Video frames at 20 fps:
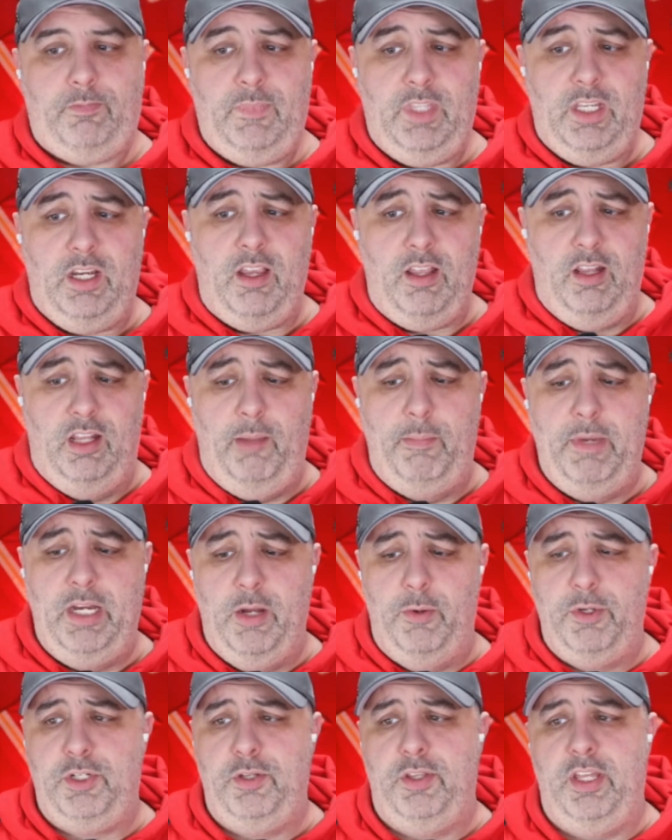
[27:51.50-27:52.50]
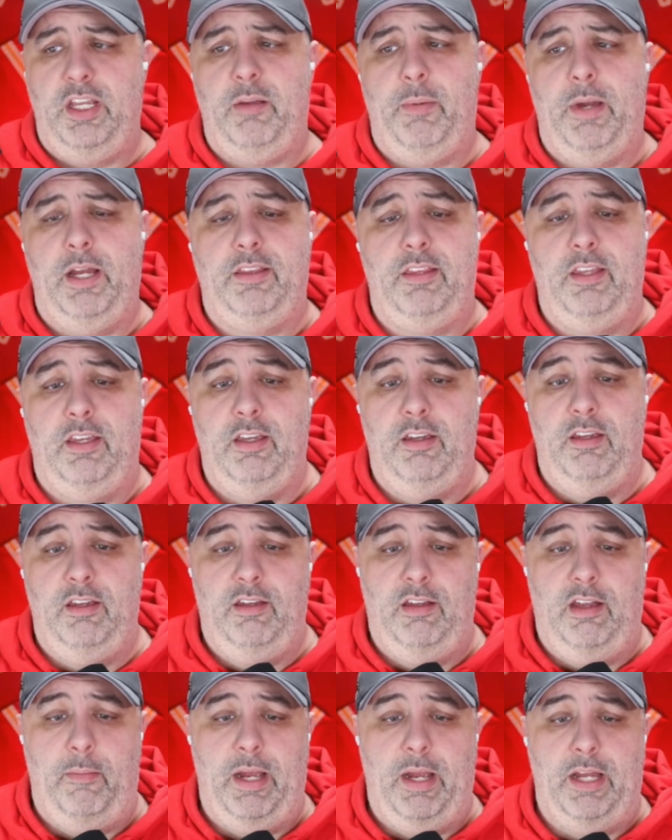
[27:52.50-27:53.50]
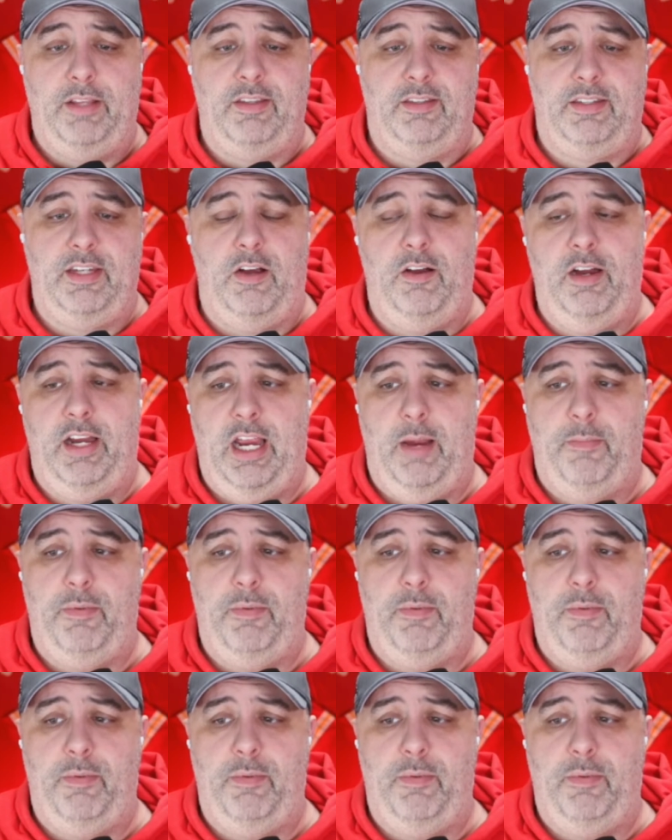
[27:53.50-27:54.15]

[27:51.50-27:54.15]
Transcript: Let me know what you think about the salary cap.